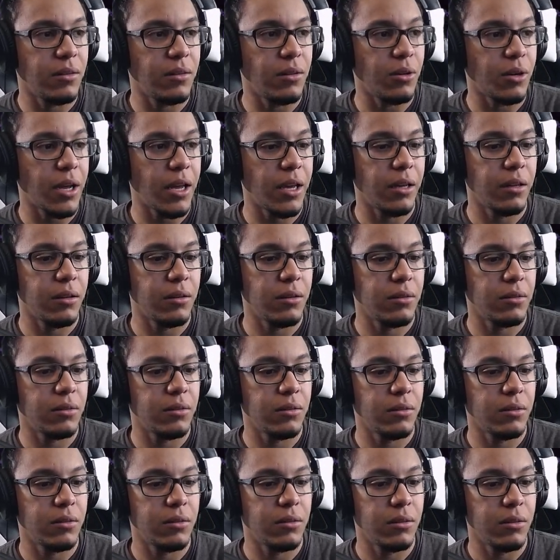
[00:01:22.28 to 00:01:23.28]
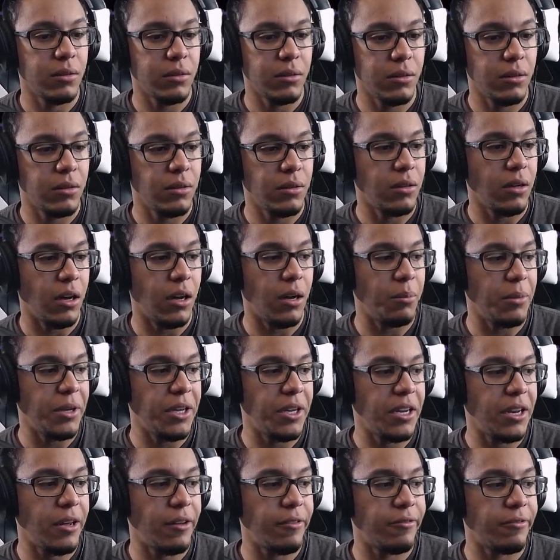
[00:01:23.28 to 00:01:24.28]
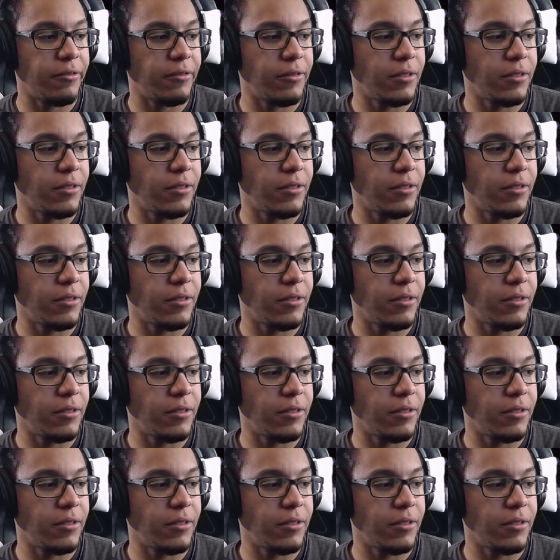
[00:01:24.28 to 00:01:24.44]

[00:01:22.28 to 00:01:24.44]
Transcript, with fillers: Okay. I'm gonna hit F.